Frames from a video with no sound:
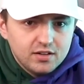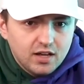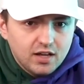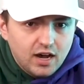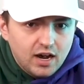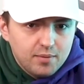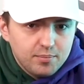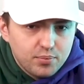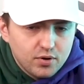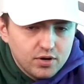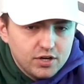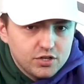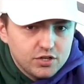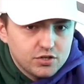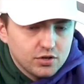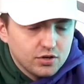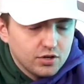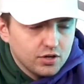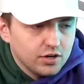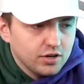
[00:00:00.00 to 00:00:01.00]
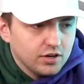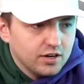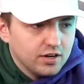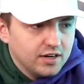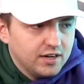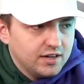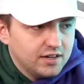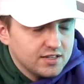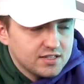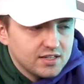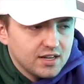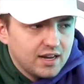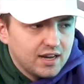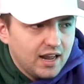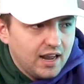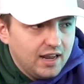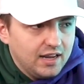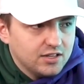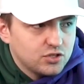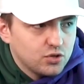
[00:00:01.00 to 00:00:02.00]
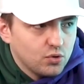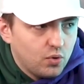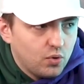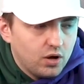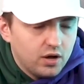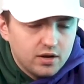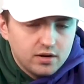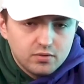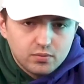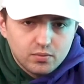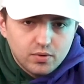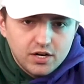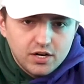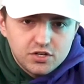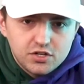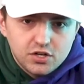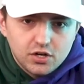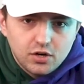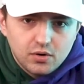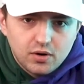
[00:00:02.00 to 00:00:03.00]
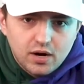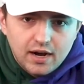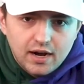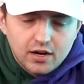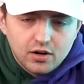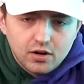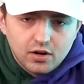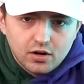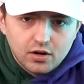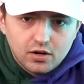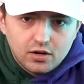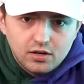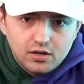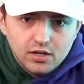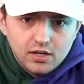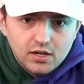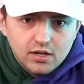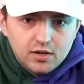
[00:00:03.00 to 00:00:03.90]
I'm pretty sure it is like 8-to-1 ratio guy to girl.